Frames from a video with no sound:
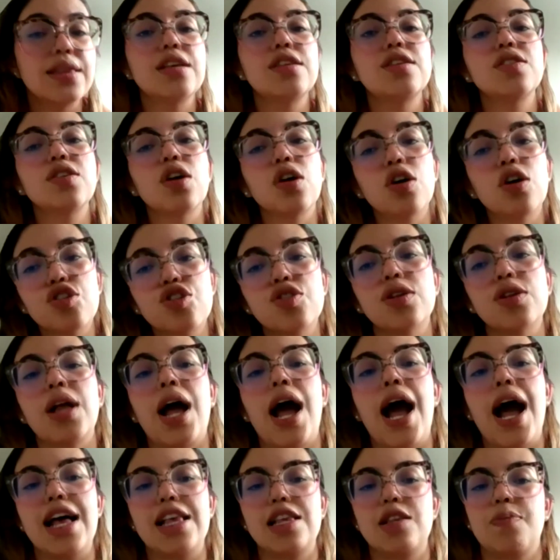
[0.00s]
the
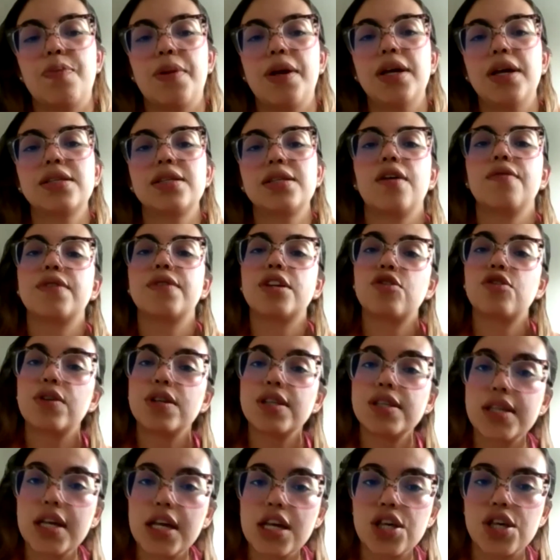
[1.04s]
social aspects of the
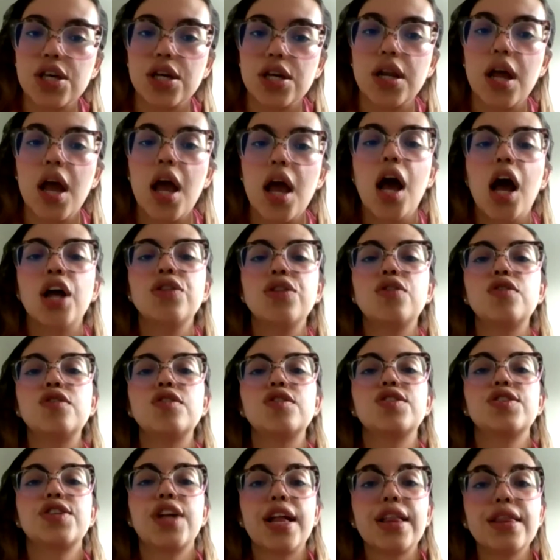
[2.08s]
transition,
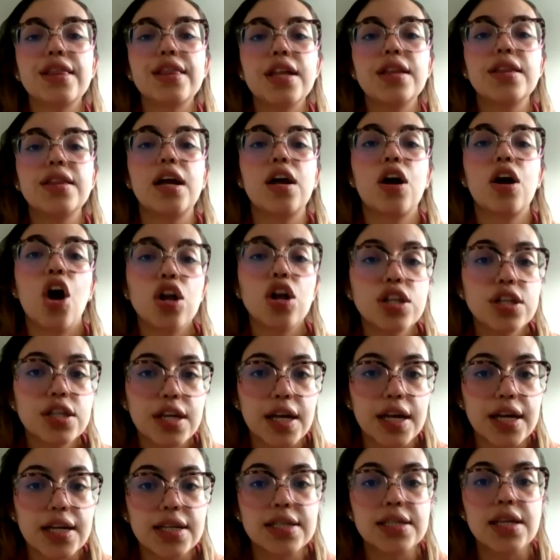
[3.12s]
understanding the
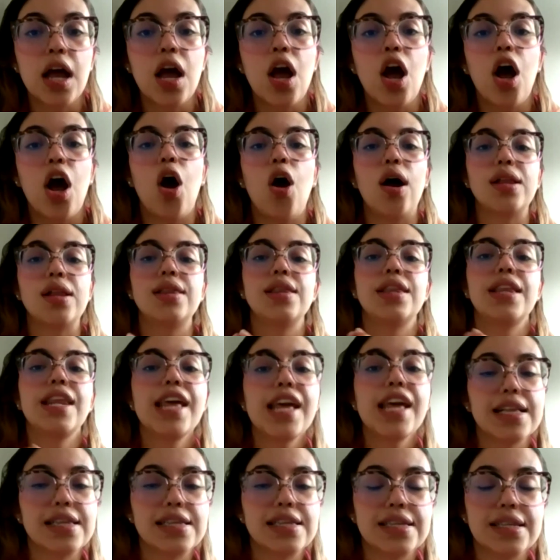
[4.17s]
context and
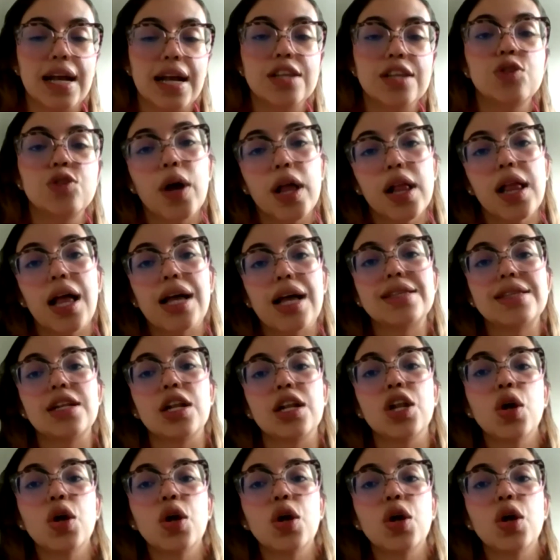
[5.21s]
needs, as well as